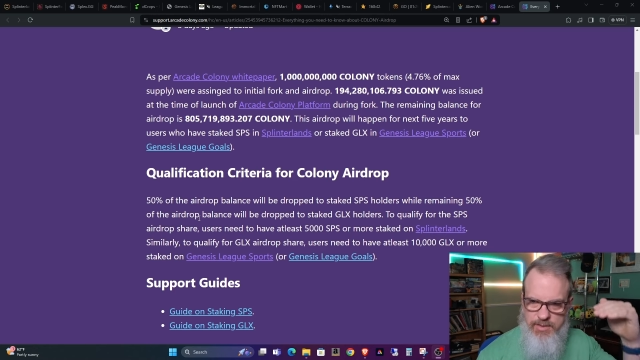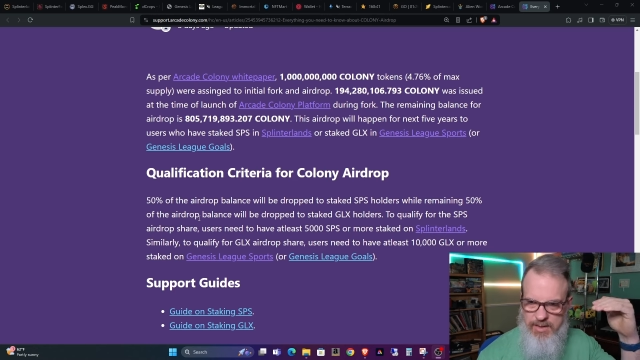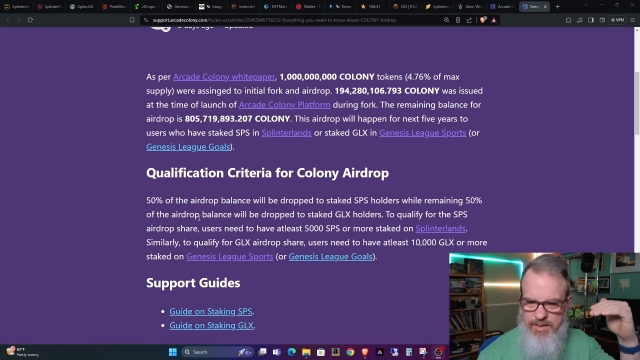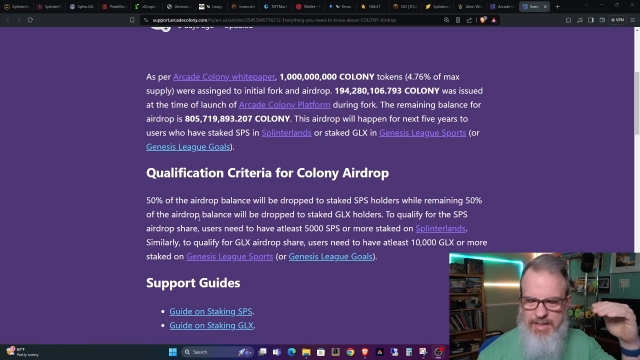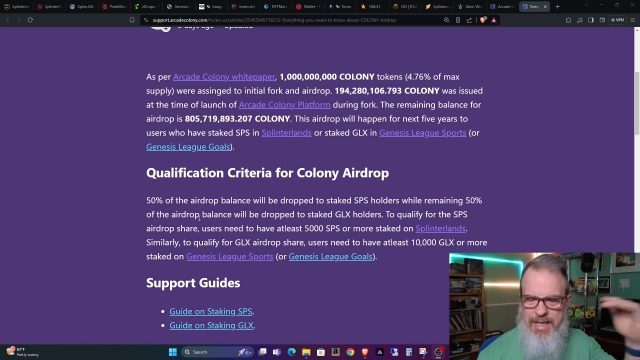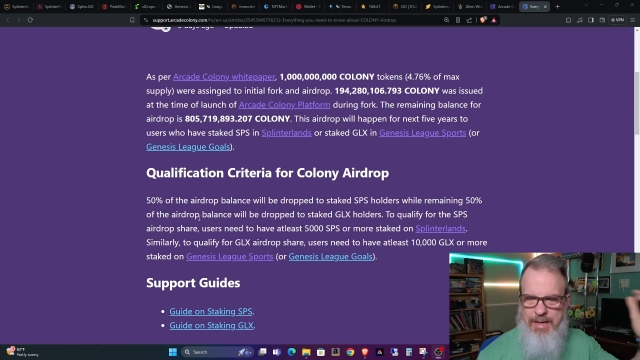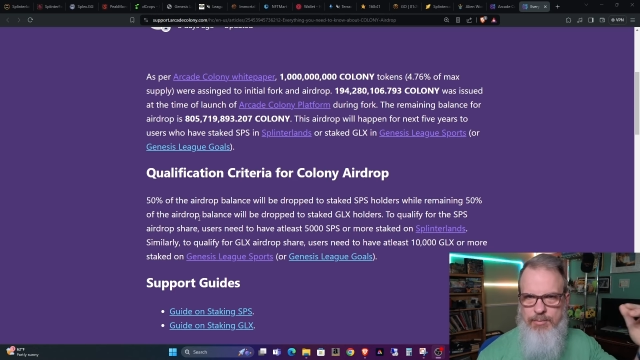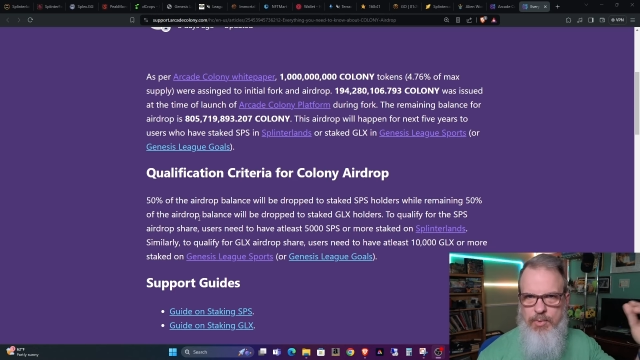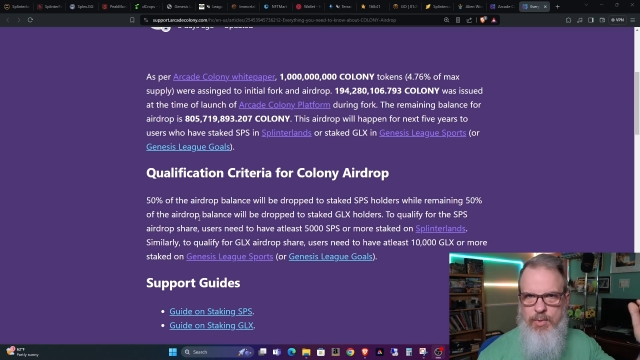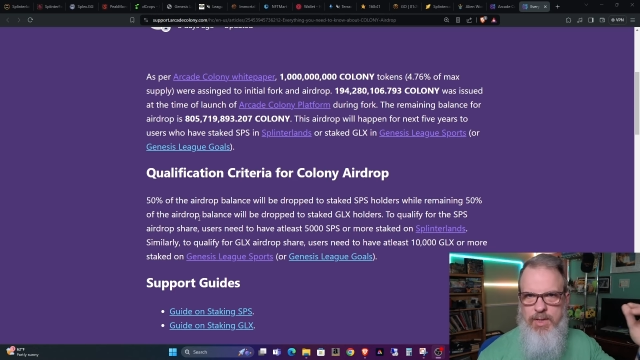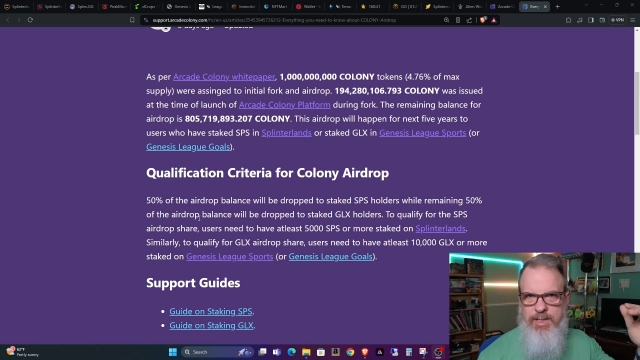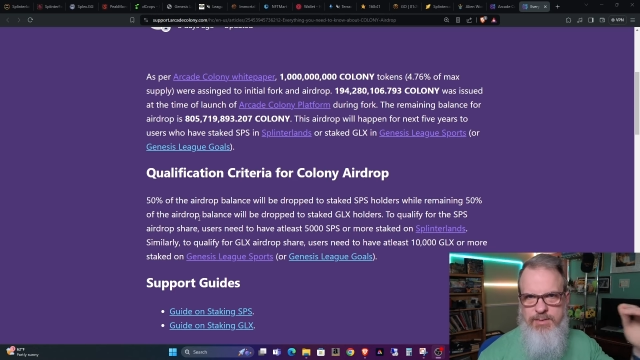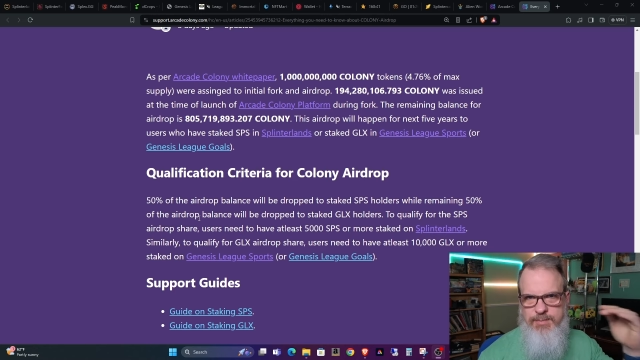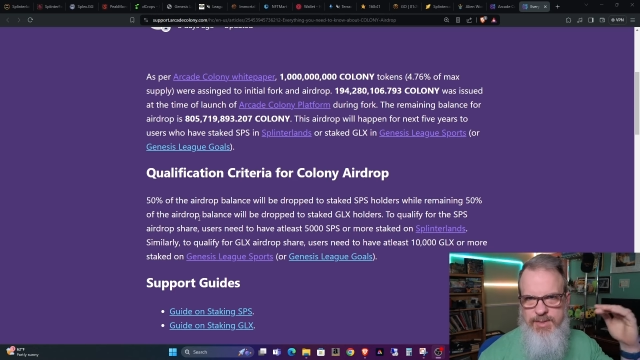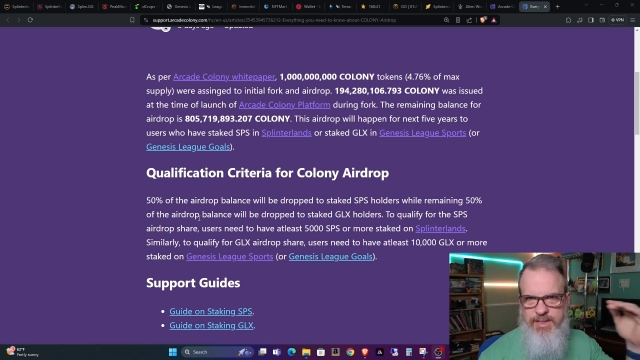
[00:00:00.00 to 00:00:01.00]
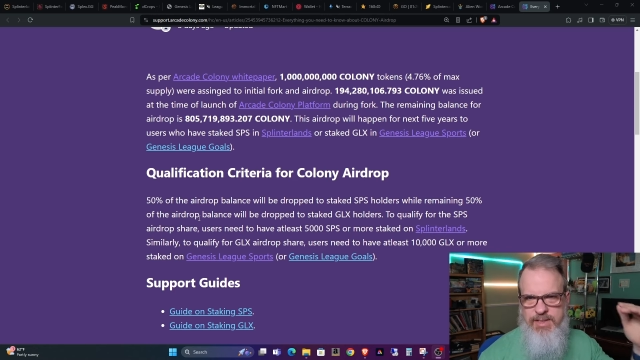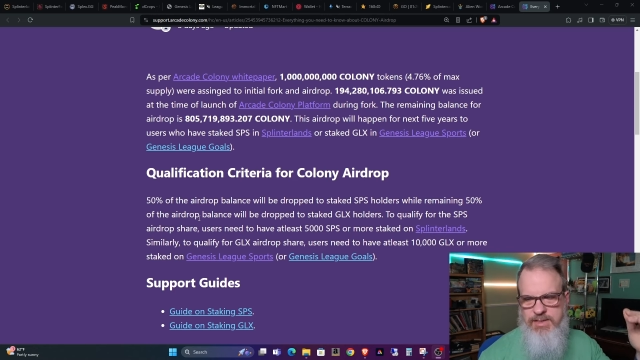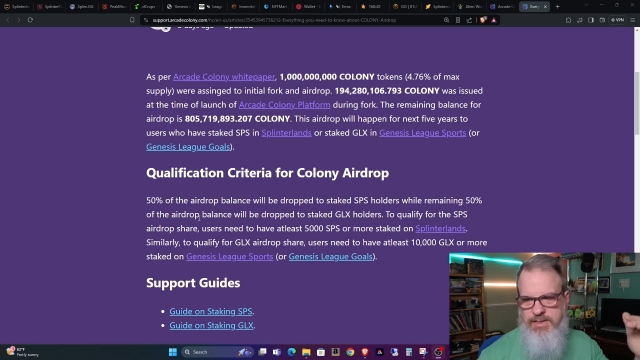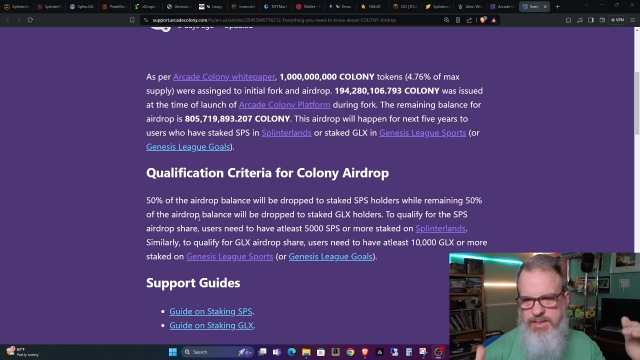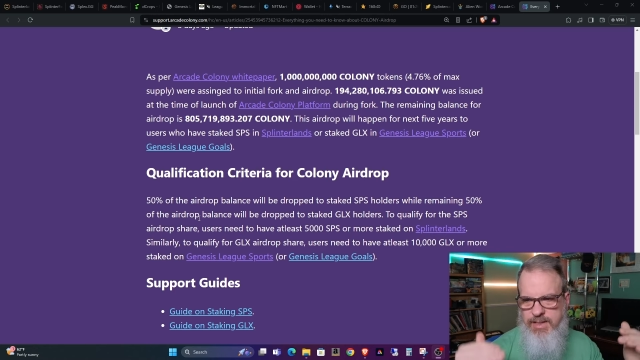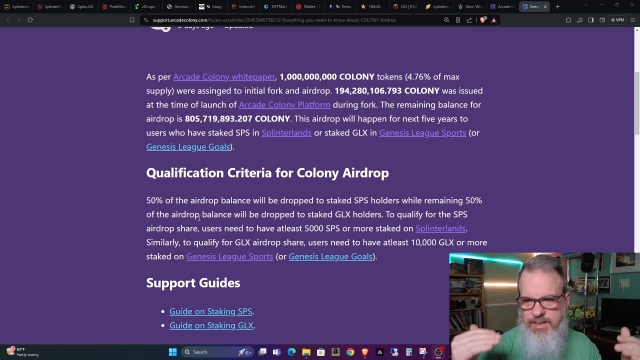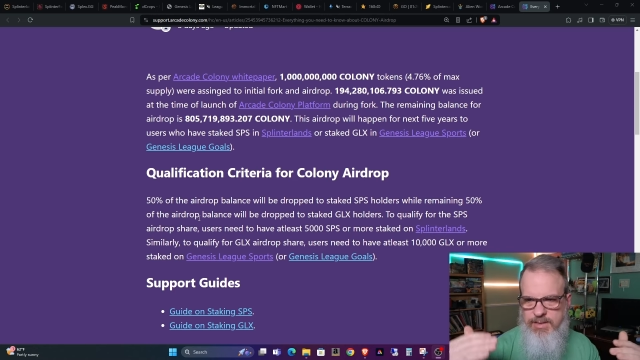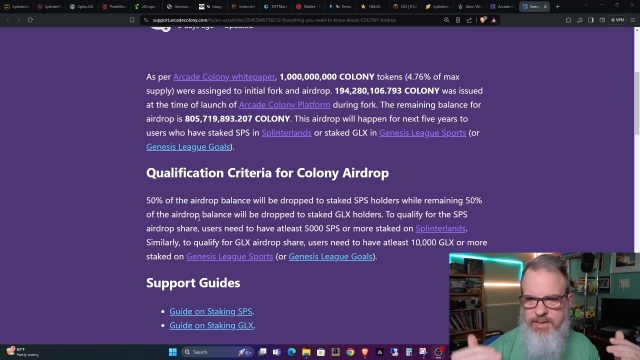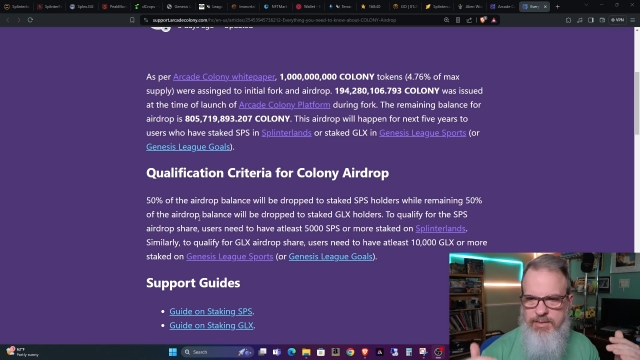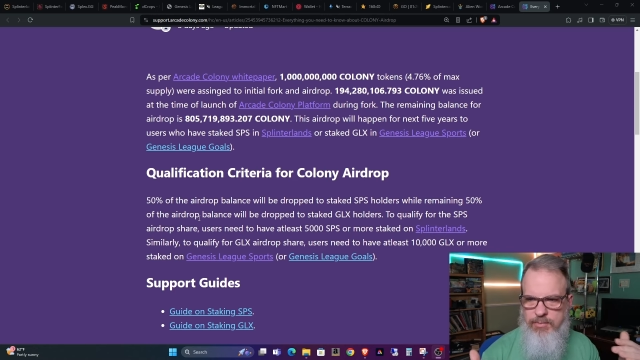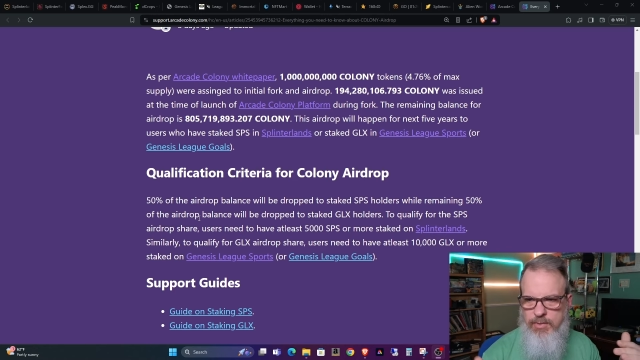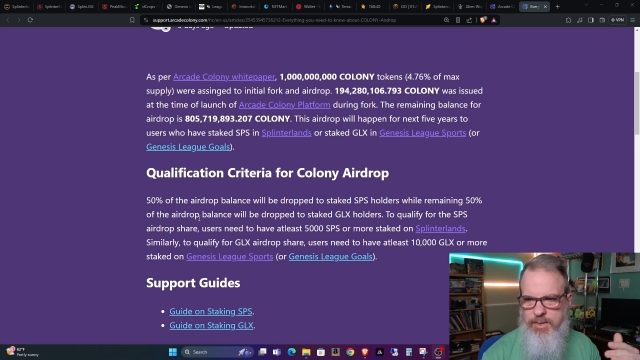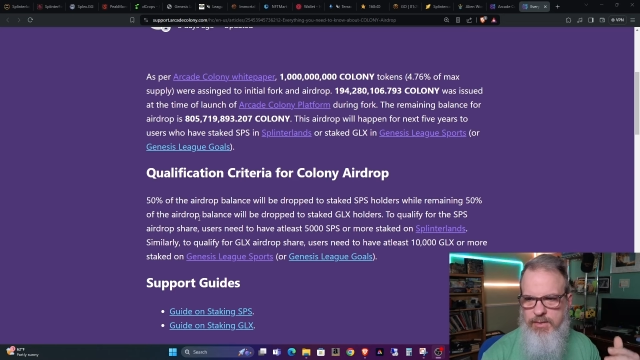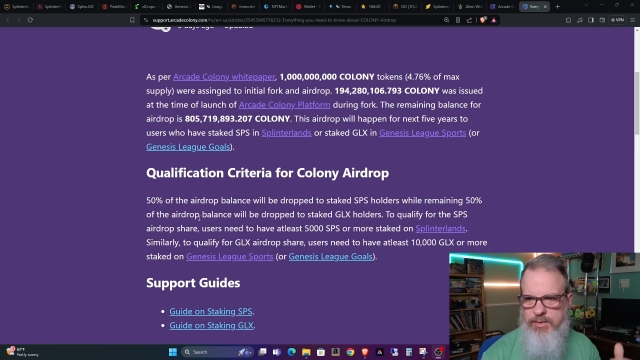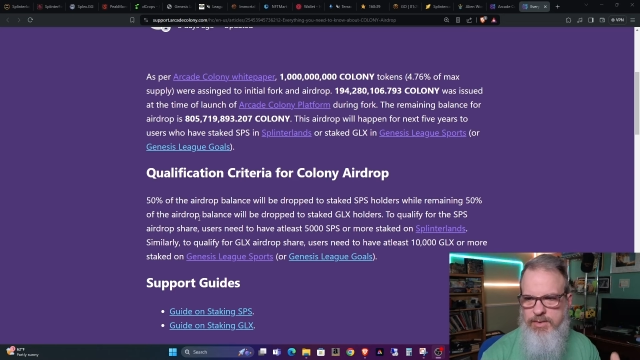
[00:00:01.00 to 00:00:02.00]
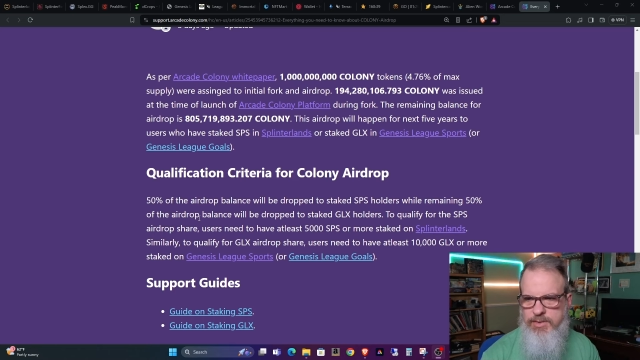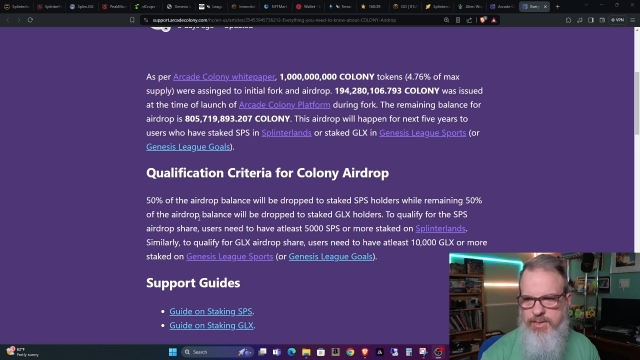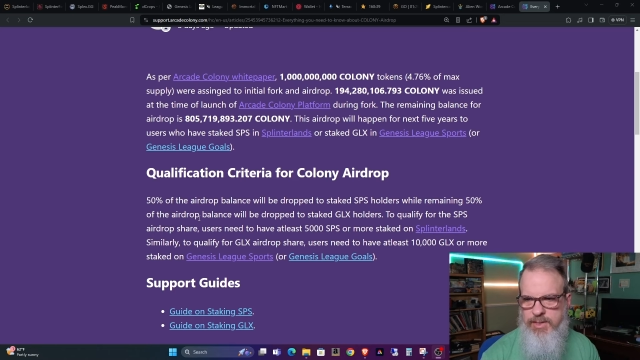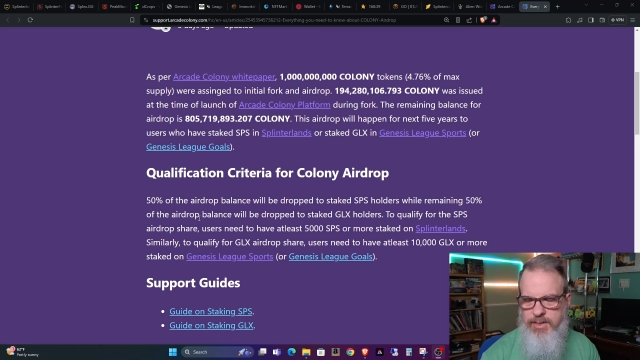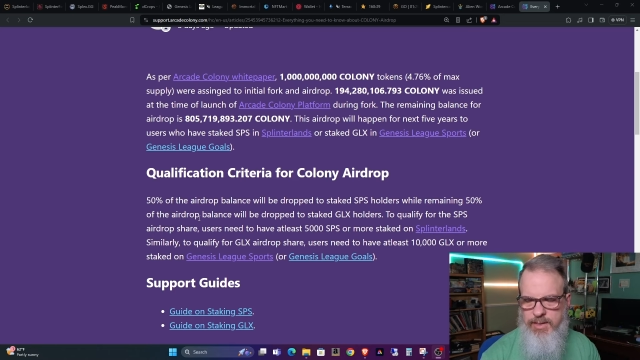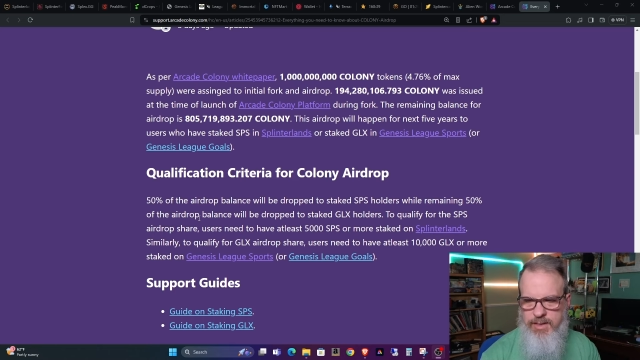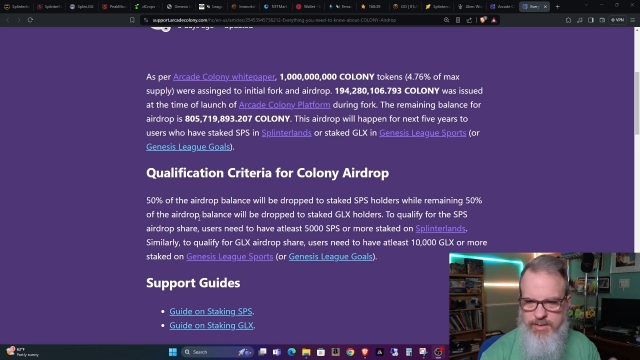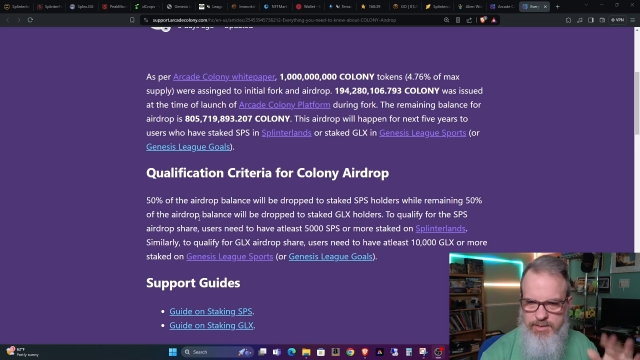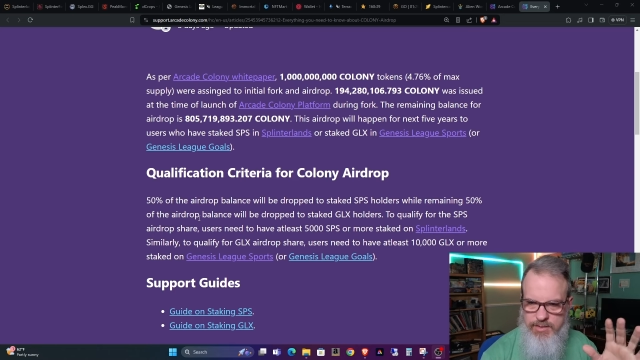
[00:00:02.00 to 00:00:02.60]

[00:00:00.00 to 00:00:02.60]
a lot more SPS stake than what there is GLX.